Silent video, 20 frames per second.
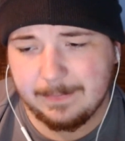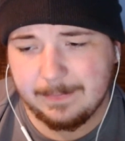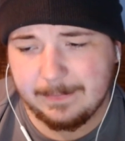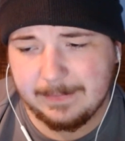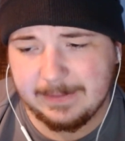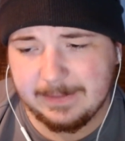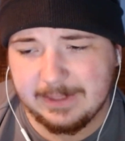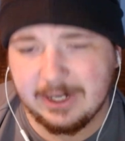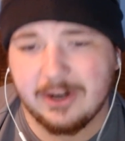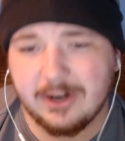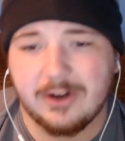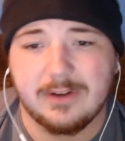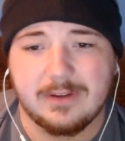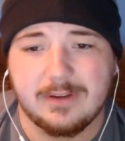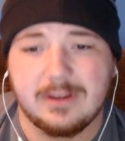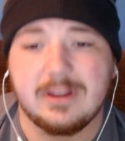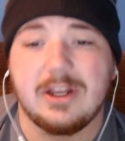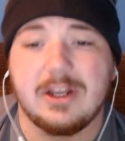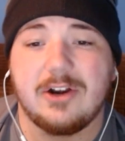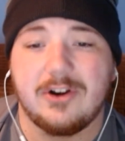there
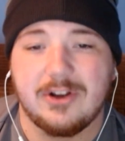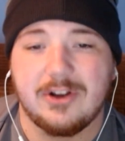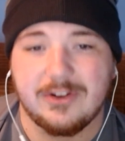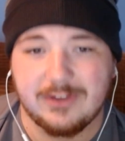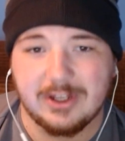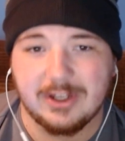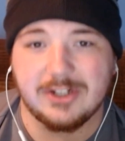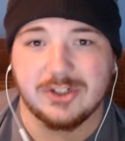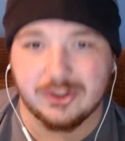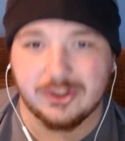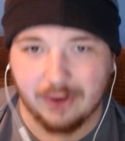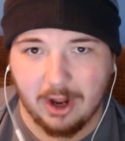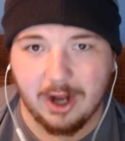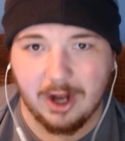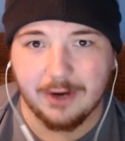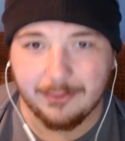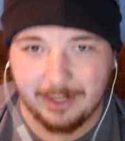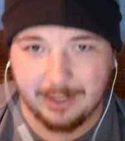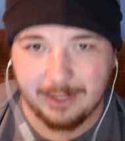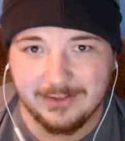is a
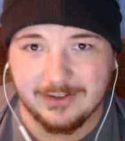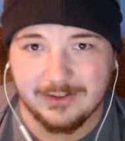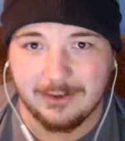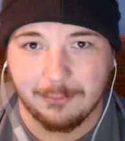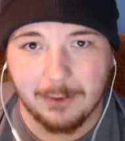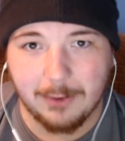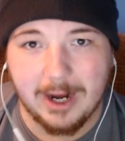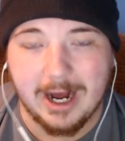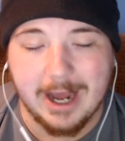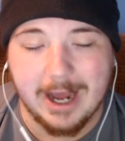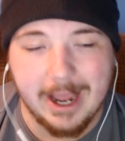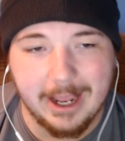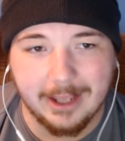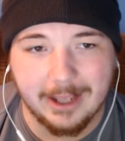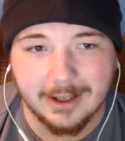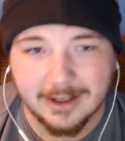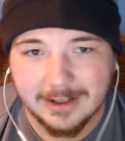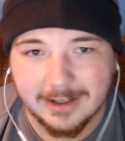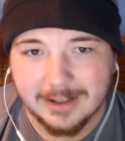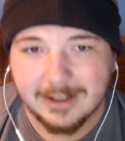strong reason why
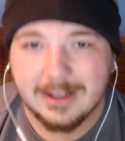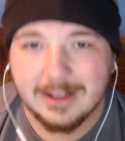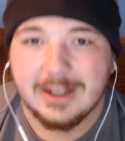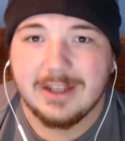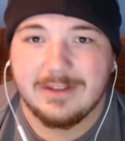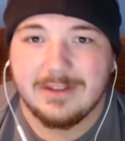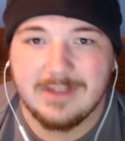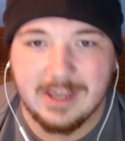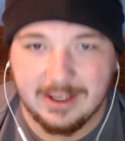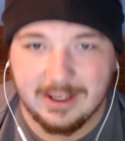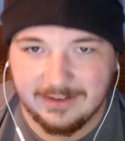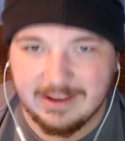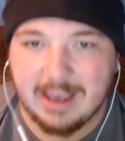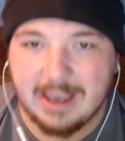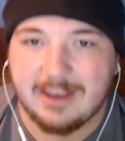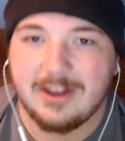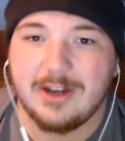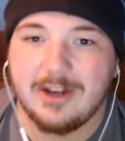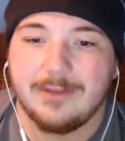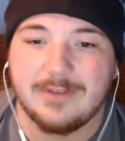the
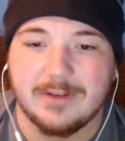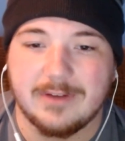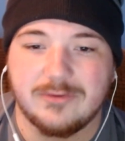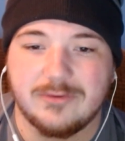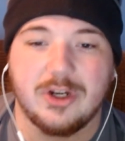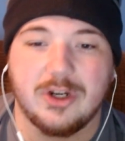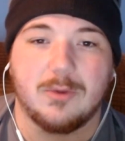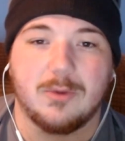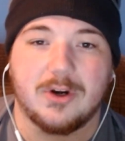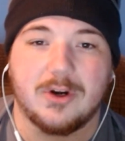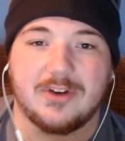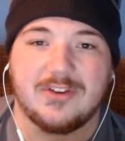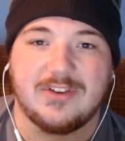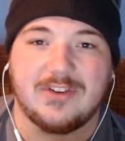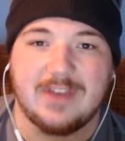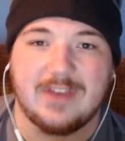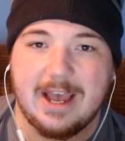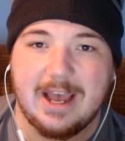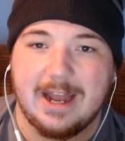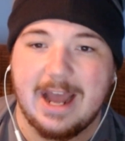executives of DreamWorks
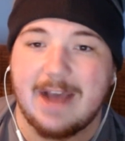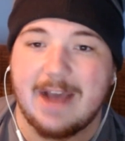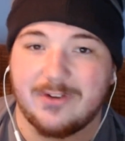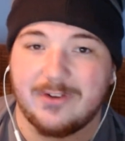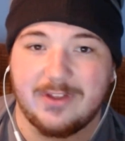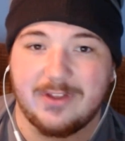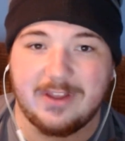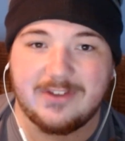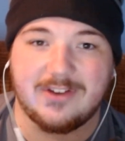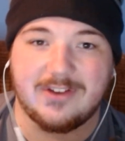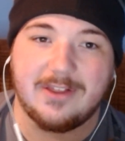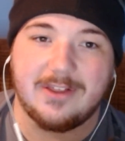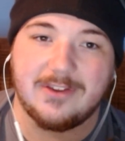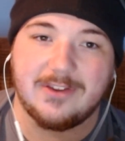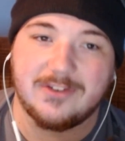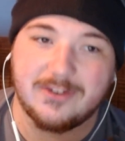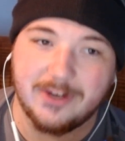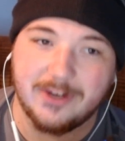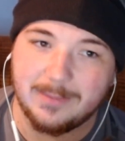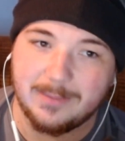said after they saw
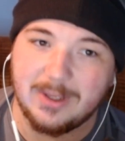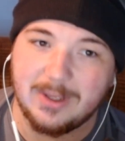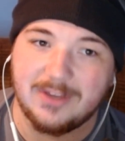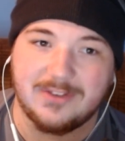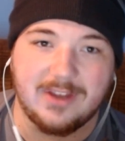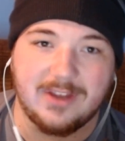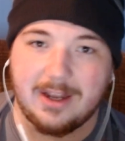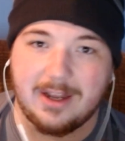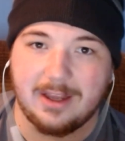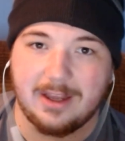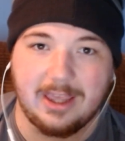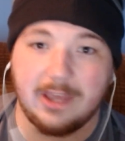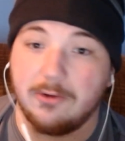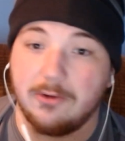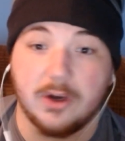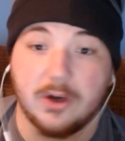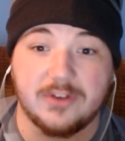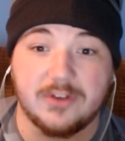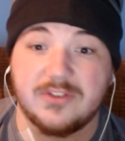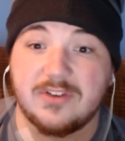this clip, they said it
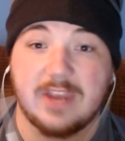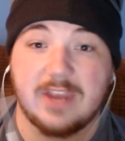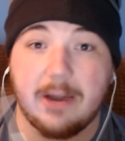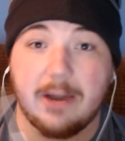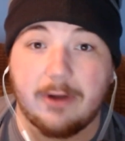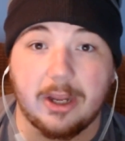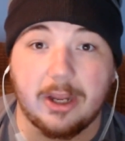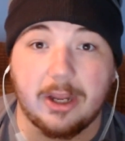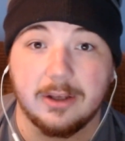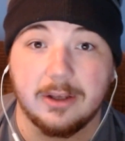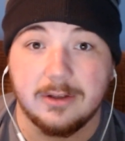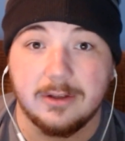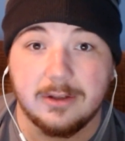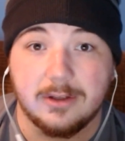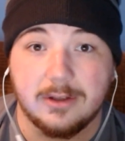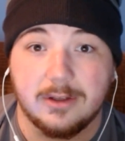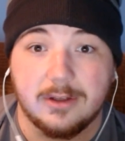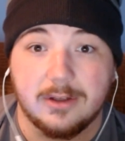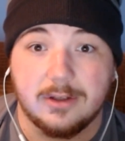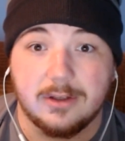looks scary.
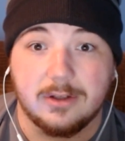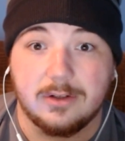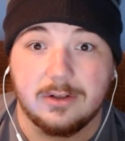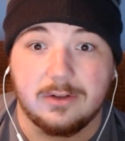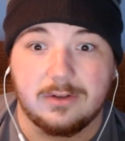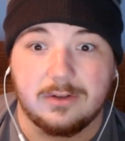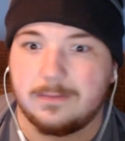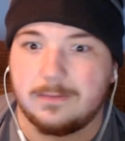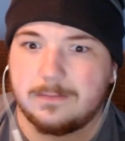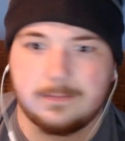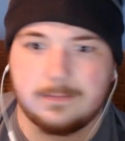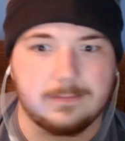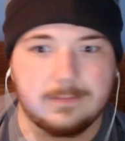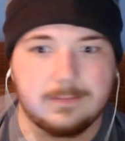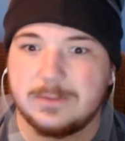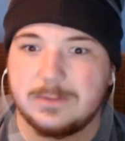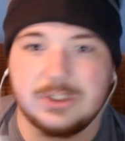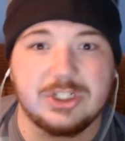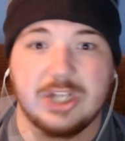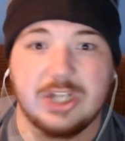
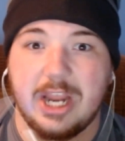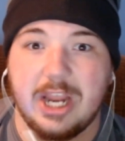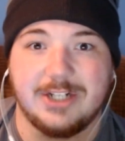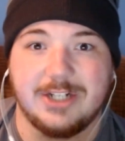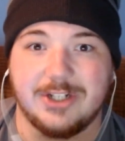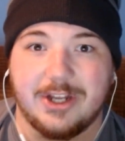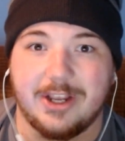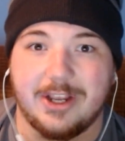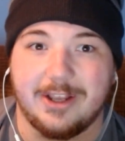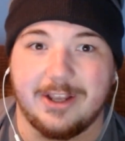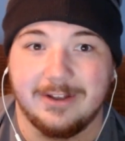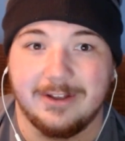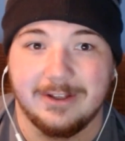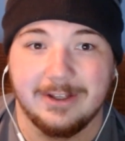Change it.